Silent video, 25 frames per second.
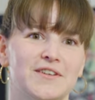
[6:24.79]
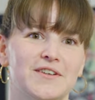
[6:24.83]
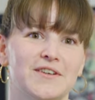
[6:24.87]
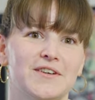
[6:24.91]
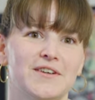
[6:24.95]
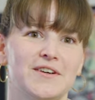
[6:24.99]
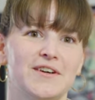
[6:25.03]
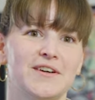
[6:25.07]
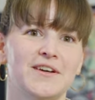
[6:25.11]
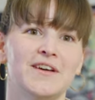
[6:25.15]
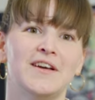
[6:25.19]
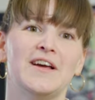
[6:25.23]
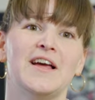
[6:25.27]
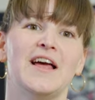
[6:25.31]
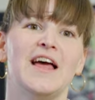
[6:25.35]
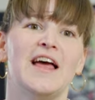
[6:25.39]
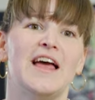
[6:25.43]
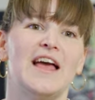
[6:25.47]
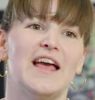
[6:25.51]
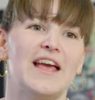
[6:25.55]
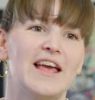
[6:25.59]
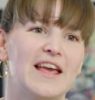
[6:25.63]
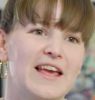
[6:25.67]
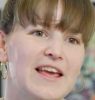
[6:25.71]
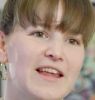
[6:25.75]
Uh,
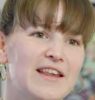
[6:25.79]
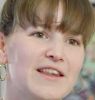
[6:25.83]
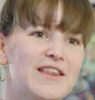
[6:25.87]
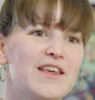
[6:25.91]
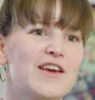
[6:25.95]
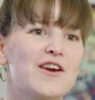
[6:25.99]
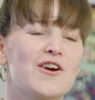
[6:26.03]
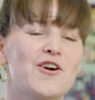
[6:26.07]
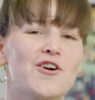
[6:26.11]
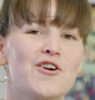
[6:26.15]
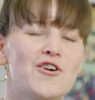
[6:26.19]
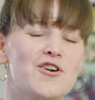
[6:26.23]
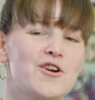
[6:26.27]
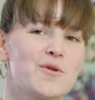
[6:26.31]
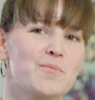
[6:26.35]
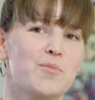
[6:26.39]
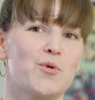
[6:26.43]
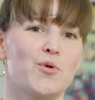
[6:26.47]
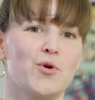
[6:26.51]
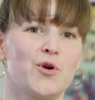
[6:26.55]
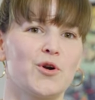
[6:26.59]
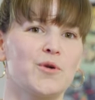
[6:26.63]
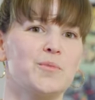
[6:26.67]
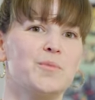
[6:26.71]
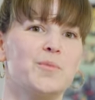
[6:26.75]
and they are an
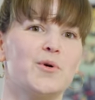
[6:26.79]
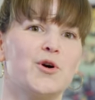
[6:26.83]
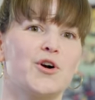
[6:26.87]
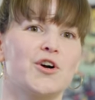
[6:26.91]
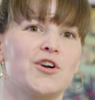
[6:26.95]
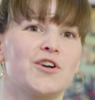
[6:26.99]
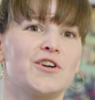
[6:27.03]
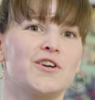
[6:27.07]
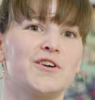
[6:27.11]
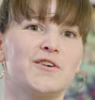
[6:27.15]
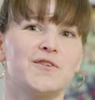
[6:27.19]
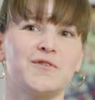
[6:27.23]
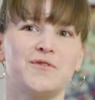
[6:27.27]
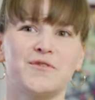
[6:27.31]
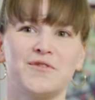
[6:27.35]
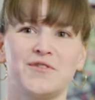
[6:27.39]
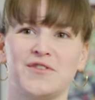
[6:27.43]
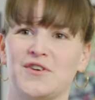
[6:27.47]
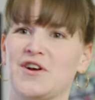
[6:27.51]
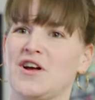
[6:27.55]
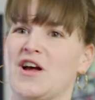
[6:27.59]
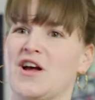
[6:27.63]
important part of